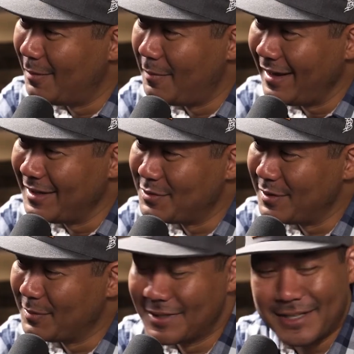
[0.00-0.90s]
my injury
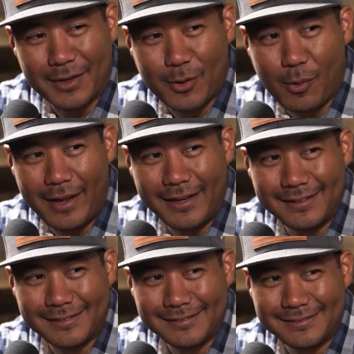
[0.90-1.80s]
wasn't quite
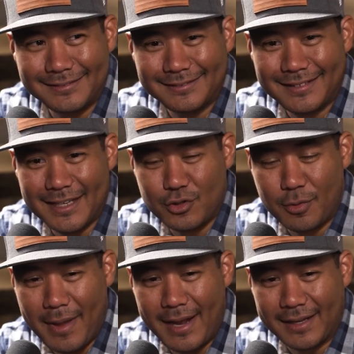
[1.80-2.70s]
as
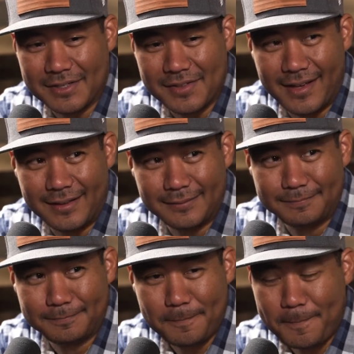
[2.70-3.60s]
dramatic as that.
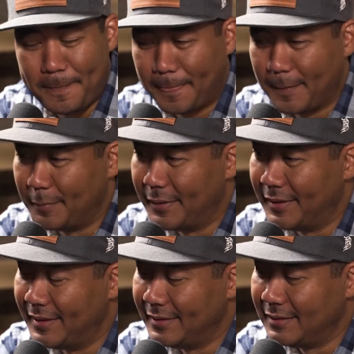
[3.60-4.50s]
Yeah.
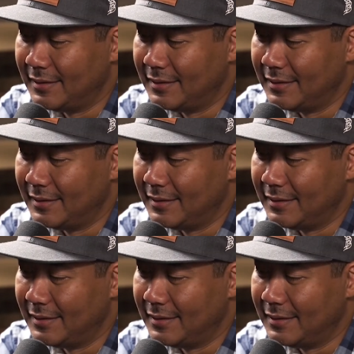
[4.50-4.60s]
But